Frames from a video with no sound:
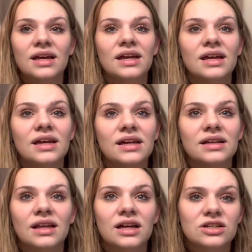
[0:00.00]

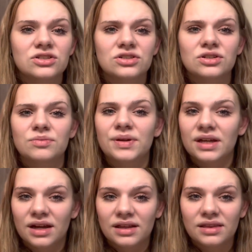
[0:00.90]
and I should be
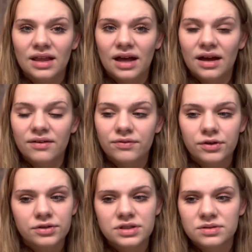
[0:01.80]
getting that for
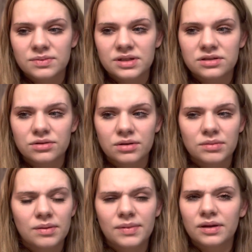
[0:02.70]
Christmas or
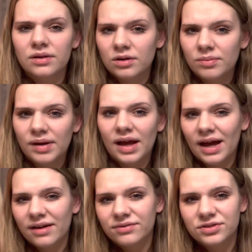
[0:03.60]
maybe a little bit
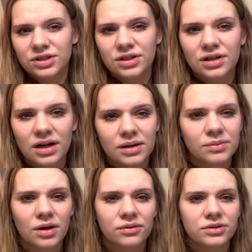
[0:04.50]
after. I'm
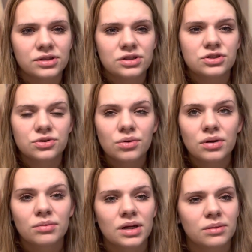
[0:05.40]
not really
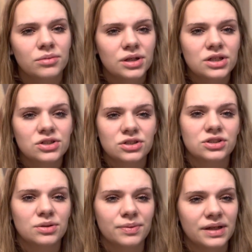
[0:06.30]
sure, but I'm pretty sure
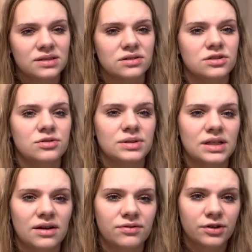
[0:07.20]
she plans on doing
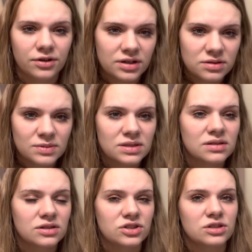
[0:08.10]
that for Christmas
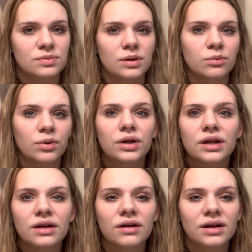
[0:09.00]
because she's been
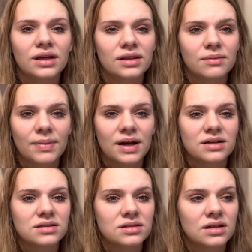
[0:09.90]
working on it the
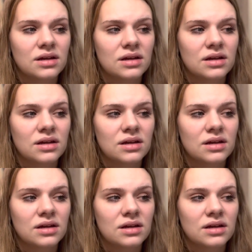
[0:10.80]
past